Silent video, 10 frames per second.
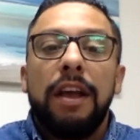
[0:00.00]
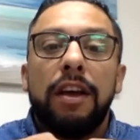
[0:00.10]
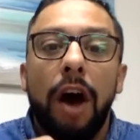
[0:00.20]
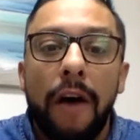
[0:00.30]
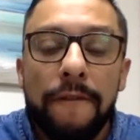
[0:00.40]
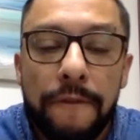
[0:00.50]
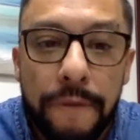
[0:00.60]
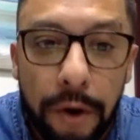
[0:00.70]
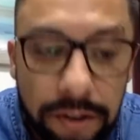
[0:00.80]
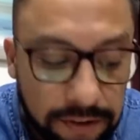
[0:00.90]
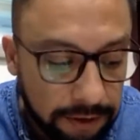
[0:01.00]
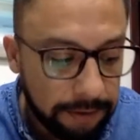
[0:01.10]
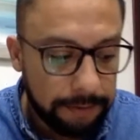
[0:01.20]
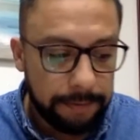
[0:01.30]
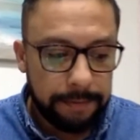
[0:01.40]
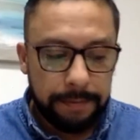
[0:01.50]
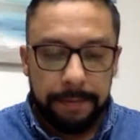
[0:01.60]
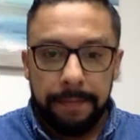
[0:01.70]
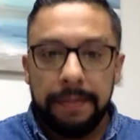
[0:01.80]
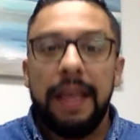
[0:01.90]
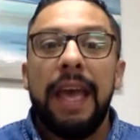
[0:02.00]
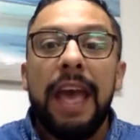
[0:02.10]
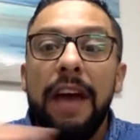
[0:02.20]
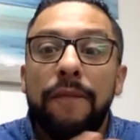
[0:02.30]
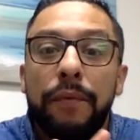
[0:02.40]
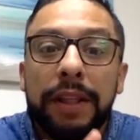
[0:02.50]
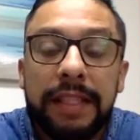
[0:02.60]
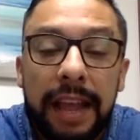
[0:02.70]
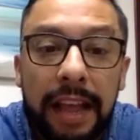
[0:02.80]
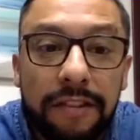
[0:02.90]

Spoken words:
Comfort. Everything